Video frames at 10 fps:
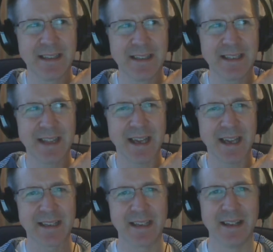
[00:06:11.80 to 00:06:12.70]
Can you see
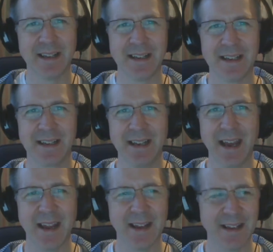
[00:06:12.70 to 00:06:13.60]
that?
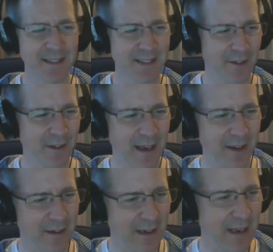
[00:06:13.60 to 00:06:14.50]
Yeah. So
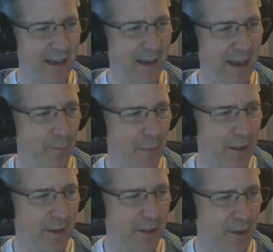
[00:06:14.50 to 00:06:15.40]
hang on. Let
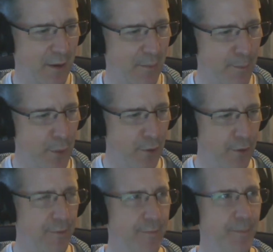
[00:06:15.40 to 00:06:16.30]
me just
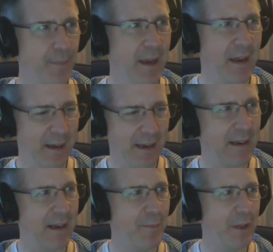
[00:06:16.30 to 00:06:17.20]
move.
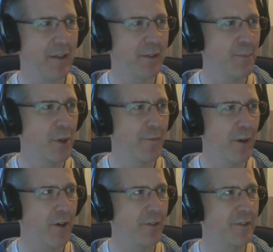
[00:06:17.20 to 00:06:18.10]
Let me just move
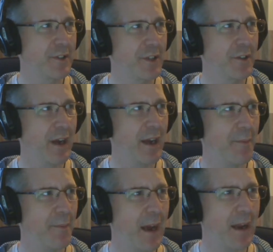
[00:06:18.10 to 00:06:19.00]
on to
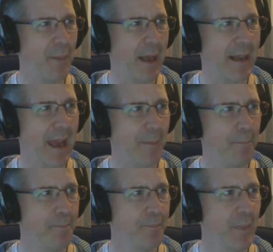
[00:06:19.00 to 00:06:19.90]
iPad cam.